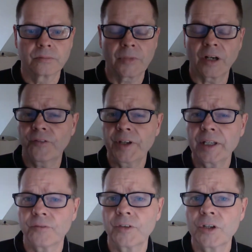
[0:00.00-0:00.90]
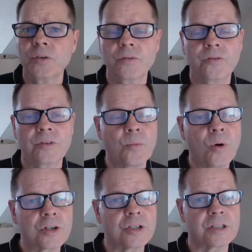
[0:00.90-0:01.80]
I think of you through the
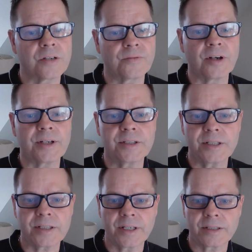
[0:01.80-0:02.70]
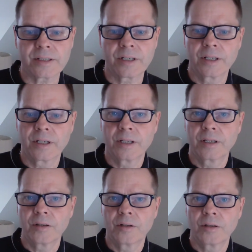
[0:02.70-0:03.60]
watches of night, he says,
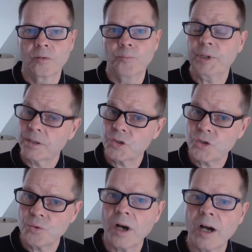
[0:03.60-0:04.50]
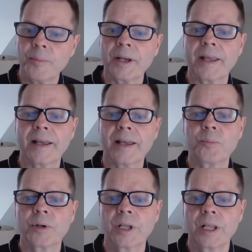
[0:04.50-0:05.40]
because you are my help.
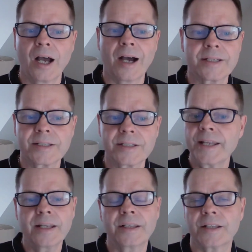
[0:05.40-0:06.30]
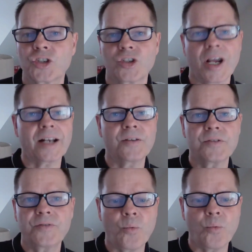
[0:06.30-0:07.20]
I sing in the shadows
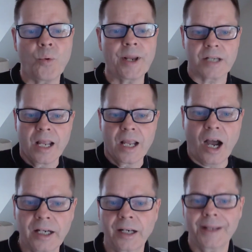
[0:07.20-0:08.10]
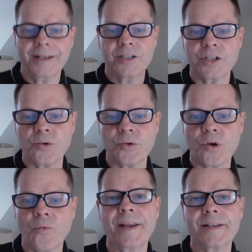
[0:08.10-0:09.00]
of your wings. I cling to you.
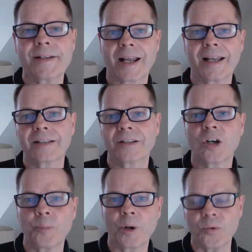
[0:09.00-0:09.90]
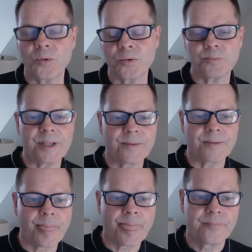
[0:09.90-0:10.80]
Your right hand upholds me.
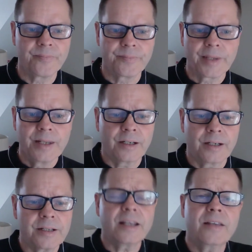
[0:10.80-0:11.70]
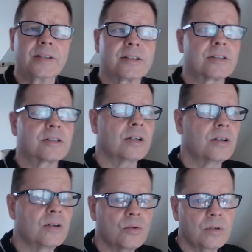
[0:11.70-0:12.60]
And as David's
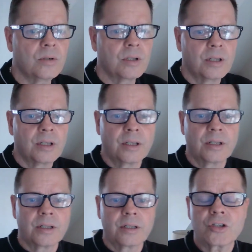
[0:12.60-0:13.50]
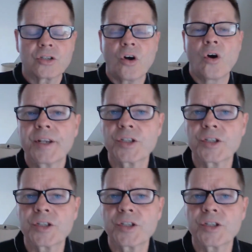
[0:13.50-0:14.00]
soul song is